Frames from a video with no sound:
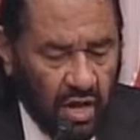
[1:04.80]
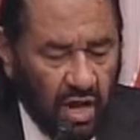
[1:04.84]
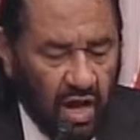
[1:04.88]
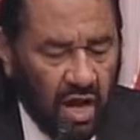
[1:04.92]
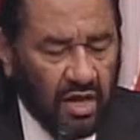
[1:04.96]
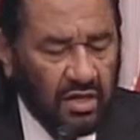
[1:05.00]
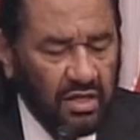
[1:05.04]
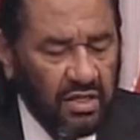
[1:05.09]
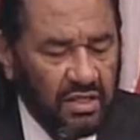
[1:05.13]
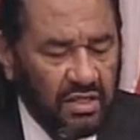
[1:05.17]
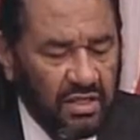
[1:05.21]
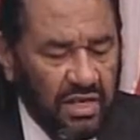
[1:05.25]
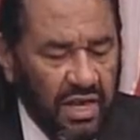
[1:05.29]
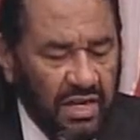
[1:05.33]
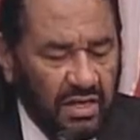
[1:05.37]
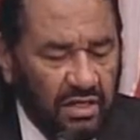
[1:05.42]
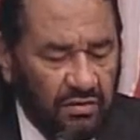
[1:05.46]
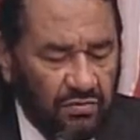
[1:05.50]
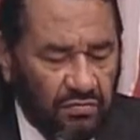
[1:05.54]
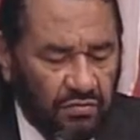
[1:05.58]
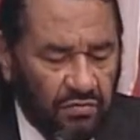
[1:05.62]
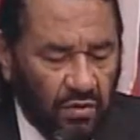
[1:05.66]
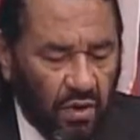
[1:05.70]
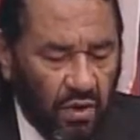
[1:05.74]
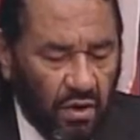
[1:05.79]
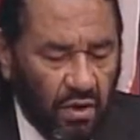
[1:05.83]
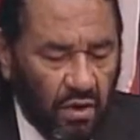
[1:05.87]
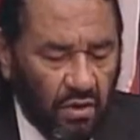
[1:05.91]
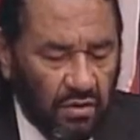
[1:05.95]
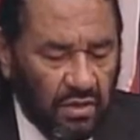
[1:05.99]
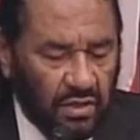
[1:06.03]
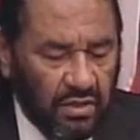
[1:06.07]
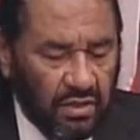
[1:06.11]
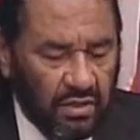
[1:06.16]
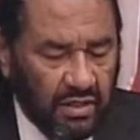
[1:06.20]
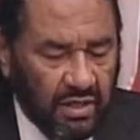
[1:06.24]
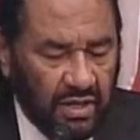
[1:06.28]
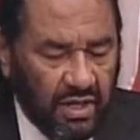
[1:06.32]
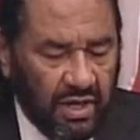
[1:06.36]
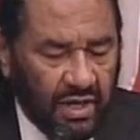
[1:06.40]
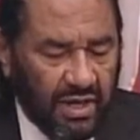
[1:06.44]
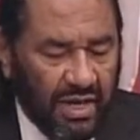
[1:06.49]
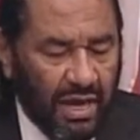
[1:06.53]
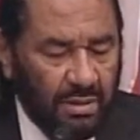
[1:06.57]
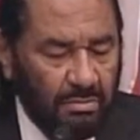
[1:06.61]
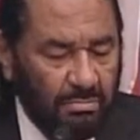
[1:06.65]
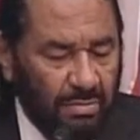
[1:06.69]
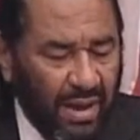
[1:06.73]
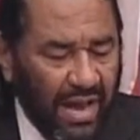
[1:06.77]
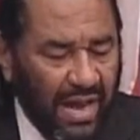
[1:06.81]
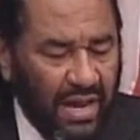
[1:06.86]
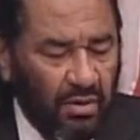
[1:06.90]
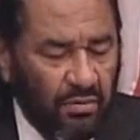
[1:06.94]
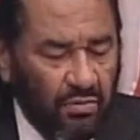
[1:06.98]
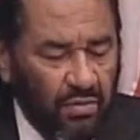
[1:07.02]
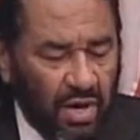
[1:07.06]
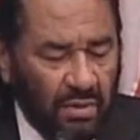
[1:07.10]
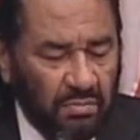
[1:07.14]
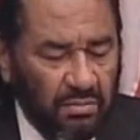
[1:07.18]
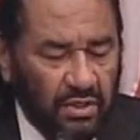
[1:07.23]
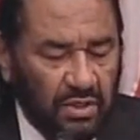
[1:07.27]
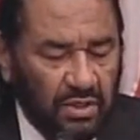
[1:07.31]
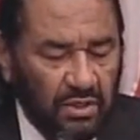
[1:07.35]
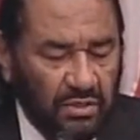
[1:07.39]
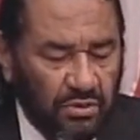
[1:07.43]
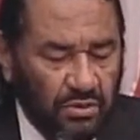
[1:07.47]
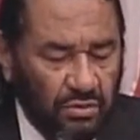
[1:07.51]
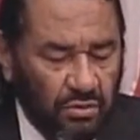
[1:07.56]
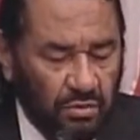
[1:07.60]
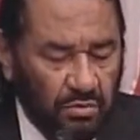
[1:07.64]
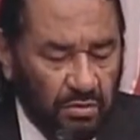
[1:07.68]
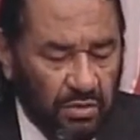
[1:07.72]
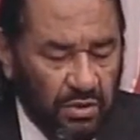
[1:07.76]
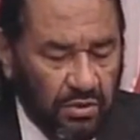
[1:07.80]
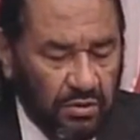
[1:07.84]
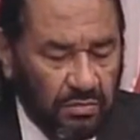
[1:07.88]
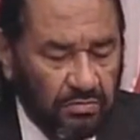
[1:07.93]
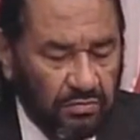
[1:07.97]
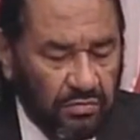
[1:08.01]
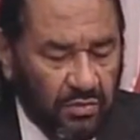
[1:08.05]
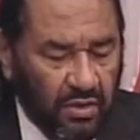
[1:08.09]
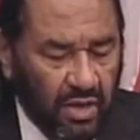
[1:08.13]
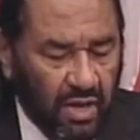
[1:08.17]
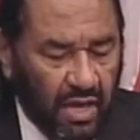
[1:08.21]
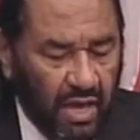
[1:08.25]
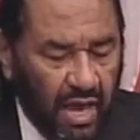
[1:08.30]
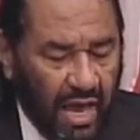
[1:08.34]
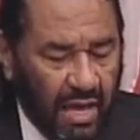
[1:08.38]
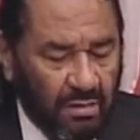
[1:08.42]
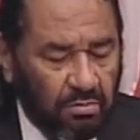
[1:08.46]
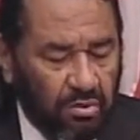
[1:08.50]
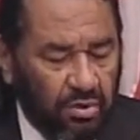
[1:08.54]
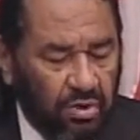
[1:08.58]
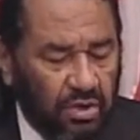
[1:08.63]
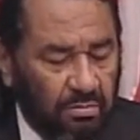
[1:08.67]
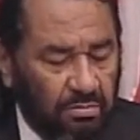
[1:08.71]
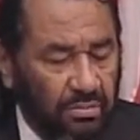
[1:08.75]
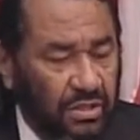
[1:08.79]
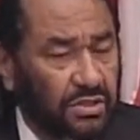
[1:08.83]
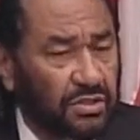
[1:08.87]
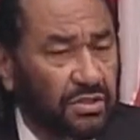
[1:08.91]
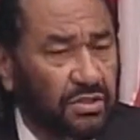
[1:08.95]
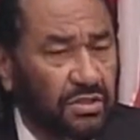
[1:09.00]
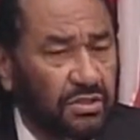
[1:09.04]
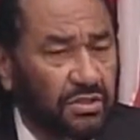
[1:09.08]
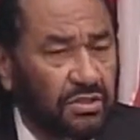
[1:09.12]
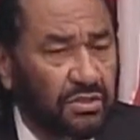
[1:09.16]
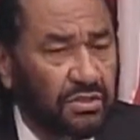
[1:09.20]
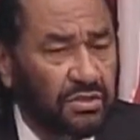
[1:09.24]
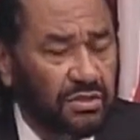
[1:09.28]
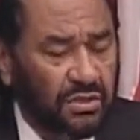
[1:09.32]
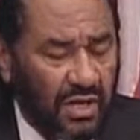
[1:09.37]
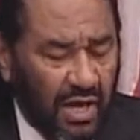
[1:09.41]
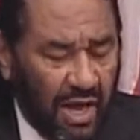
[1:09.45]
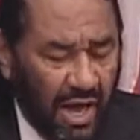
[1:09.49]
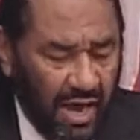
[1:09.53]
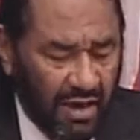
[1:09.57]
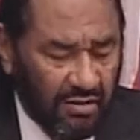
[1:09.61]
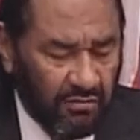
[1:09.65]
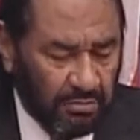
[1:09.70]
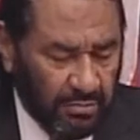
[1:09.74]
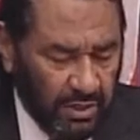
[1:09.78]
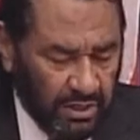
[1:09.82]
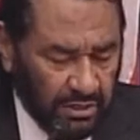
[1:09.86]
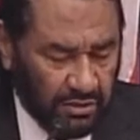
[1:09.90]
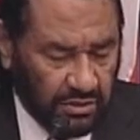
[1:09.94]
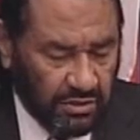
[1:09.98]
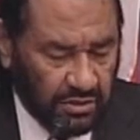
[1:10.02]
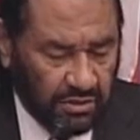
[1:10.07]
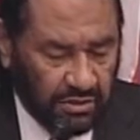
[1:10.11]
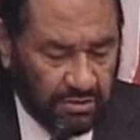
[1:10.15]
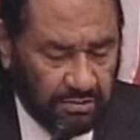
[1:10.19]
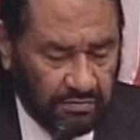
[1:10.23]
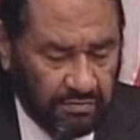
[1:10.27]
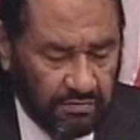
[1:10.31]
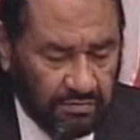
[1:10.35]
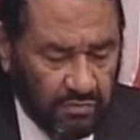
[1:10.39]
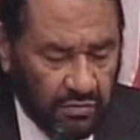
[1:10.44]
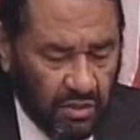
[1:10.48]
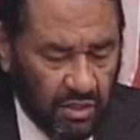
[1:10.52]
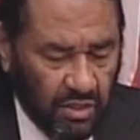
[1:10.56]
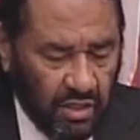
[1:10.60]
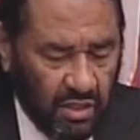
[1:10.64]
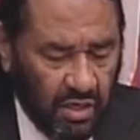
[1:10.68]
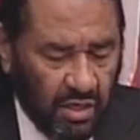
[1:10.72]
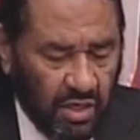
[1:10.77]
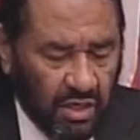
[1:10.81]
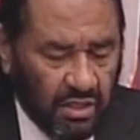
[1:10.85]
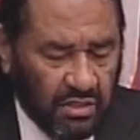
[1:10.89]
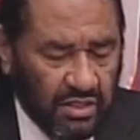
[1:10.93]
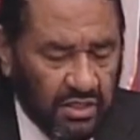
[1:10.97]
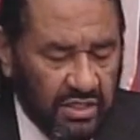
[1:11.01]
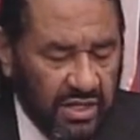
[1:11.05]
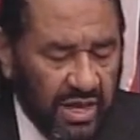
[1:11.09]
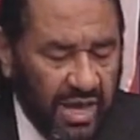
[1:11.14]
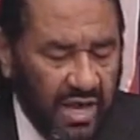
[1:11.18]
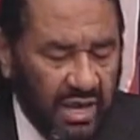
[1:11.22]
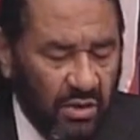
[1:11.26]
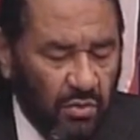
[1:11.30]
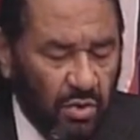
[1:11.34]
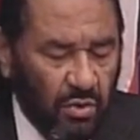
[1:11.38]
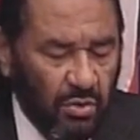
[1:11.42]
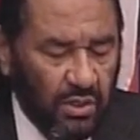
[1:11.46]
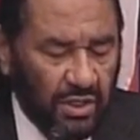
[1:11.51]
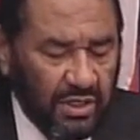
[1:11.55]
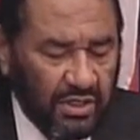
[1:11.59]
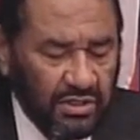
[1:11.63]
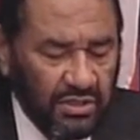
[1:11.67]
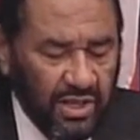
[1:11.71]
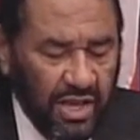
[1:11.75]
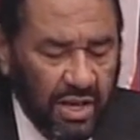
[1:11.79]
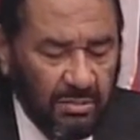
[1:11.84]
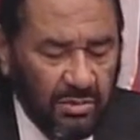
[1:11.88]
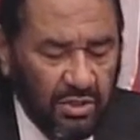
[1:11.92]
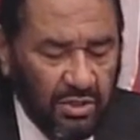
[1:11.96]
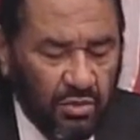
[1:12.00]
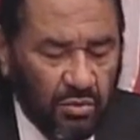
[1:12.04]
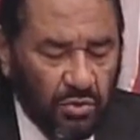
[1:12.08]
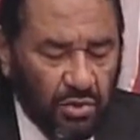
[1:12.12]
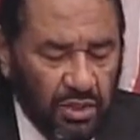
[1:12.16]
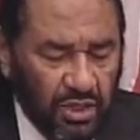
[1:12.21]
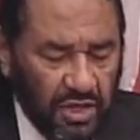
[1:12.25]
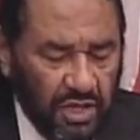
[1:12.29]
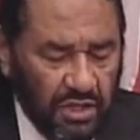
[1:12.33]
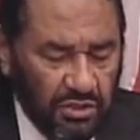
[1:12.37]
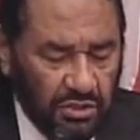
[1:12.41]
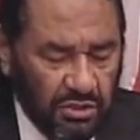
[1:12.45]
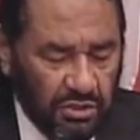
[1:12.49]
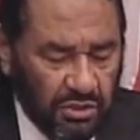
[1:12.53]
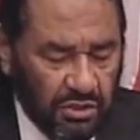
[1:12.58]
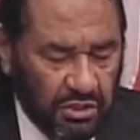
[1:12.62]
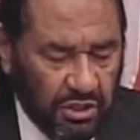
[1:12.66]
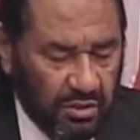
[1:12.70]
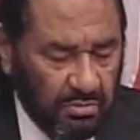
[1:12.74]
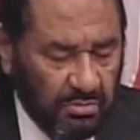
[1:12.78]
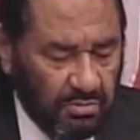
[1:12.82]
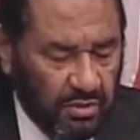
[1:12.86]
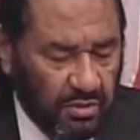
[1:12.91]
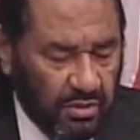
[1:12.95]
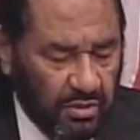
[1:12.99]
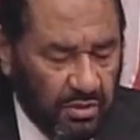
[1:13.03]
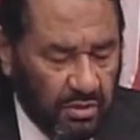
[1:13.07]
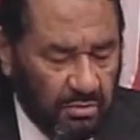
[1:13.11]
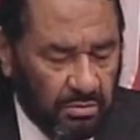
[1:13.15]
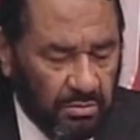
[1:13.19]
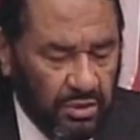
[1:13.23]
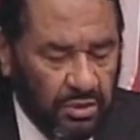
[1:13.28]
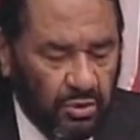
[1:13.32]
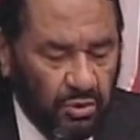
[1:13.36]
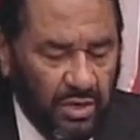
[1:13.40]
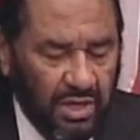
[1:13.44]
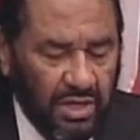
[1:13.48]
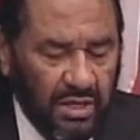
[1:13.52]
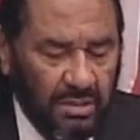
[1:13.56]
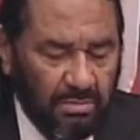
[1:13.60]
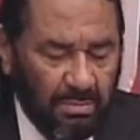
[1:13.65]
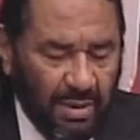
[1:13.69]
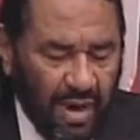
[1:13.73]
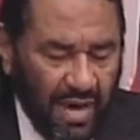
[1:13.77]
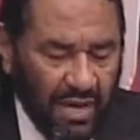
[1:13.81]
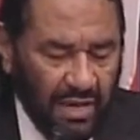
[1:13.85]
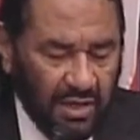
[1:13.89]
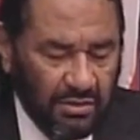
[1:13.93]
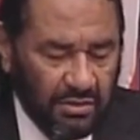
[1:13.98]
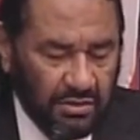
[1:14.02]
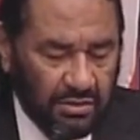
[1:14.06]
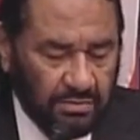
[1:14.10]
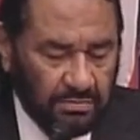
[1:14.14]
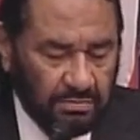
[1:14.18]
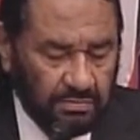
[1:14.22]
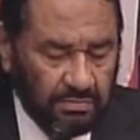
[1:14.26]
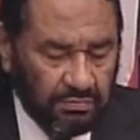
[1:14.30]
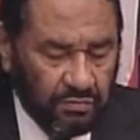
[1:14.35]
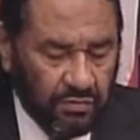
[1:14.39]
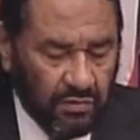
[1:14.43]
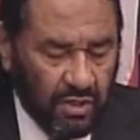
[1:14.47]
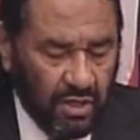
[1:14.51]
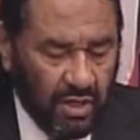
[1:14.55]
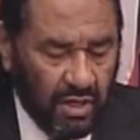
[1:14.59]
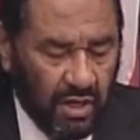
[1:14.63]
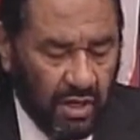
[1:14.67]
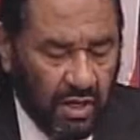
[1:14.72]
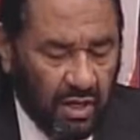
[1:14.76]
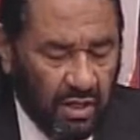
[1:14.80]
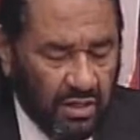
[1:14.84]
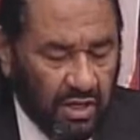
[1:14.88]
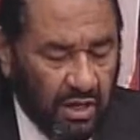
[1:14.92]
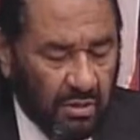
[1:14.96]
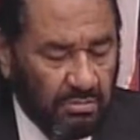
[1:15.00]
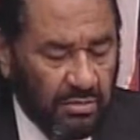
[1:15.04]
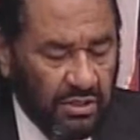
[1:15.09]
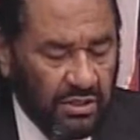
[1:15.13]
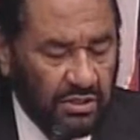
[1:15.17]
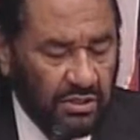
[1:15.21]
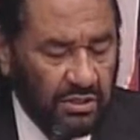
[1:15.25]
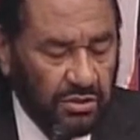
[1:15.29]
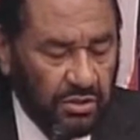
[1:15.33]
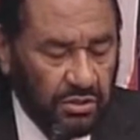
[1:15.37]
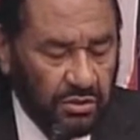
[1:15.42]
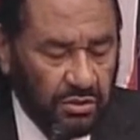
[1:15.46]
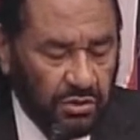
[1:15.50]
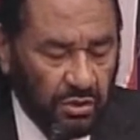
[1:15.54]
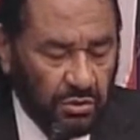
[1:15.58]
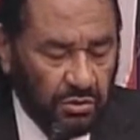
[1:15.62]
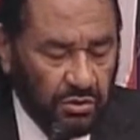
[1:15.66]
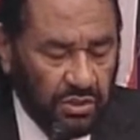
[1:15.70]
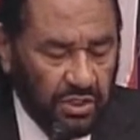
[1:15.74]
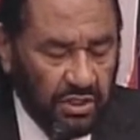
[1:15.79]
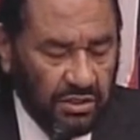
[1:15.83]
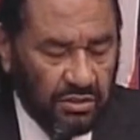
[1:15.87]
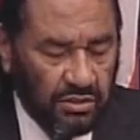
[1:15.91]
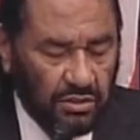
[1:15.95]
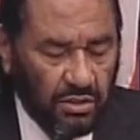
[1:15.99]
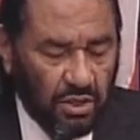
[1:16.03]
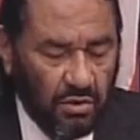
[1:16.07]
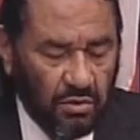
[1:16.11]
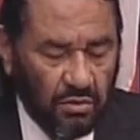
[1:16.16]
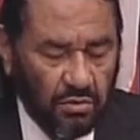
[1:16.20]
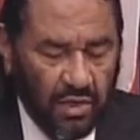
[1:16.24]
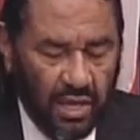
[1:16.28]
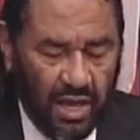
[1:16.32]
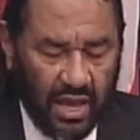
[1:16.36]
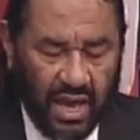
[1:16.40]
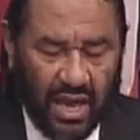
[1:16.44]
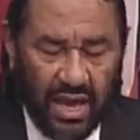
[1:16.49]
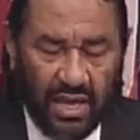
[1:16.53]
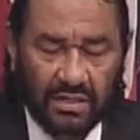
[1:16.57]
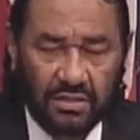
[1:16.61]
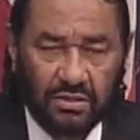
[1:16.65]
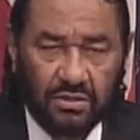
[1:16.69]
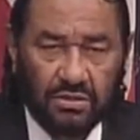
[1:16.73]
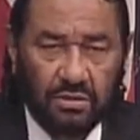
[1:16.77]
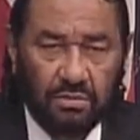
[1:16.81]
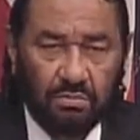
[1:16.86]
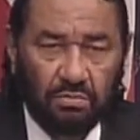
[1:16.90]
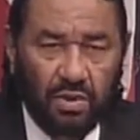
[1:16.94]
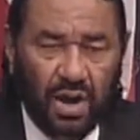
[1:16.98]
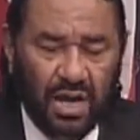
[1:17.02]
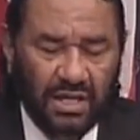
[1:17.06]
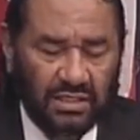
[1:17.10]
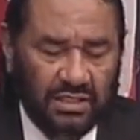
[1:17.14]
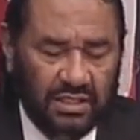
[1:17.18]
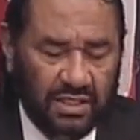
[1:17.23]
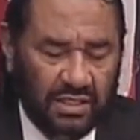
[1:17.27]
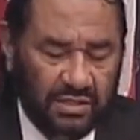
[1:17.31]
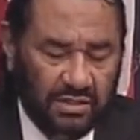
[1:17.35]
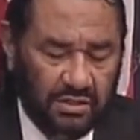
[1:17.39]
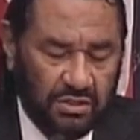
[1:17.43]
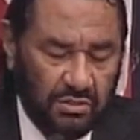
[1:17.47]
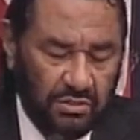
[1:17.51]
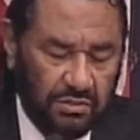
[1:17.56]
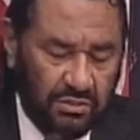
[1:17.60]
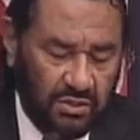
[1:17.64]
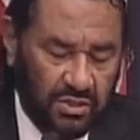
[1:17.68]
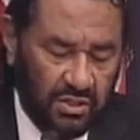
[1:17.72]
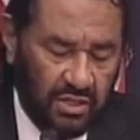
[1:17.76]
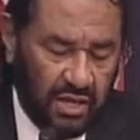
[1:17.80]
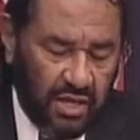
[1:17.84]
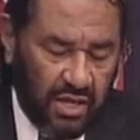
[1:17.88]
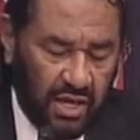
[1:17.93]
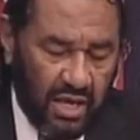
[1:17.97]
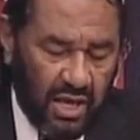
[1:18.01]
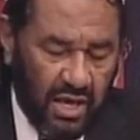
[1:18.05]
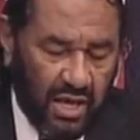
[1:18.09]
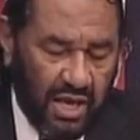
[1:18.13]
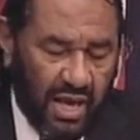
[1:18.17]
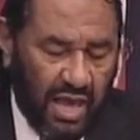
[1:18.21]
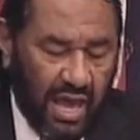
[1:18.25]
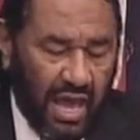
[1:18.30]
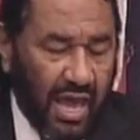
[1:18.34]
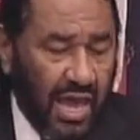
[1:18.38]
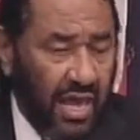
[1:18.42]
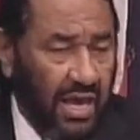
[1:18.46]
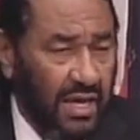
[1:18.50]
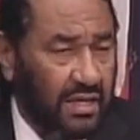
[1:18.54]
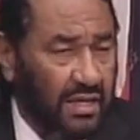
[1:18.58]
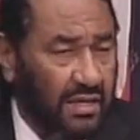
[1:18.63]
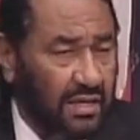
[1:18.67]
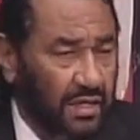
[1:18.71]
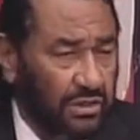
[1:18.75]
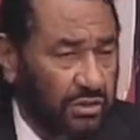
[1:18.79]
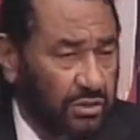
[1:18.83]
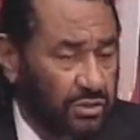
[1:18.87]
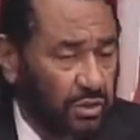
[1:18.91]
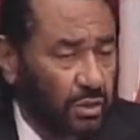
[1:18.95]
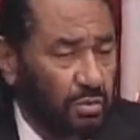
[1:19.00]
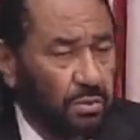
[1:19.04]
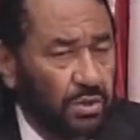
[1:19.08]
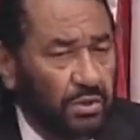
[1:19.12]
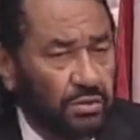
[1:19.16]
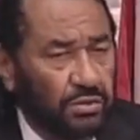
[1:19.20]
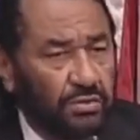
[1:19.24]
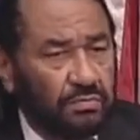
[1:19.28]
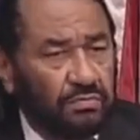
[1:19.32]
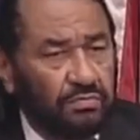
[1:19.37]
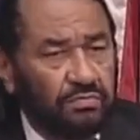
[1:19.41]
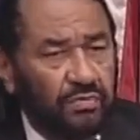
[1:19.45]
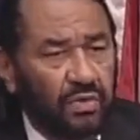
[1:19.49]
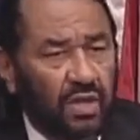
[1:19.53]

Undetected fraud can bankrupt a consumer and put a business out of business. Today, we will examine the relationship between banks, their business associates known as processors, and consumers.